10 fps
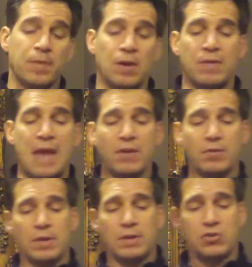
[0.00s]
Now
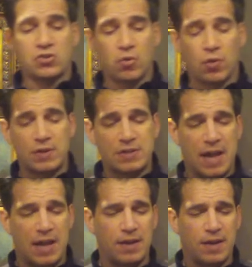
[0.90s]
you read these stories
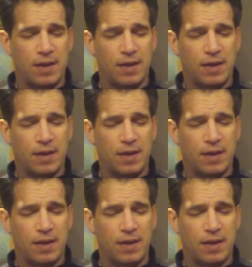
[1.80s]
on,